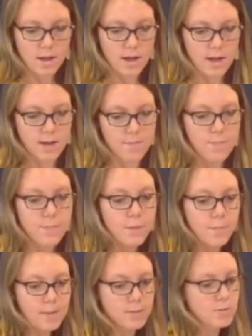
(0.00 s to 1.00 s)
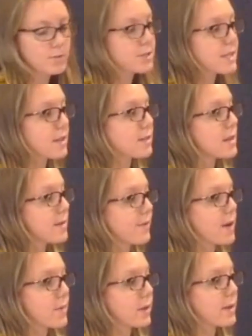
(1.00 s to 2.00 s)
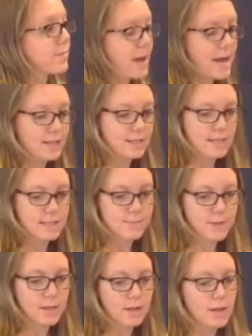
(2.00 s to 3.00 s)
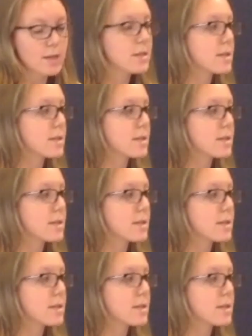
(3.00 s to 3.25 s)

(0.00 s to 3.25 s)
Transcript: Um, the public will see that the environmental impact assessment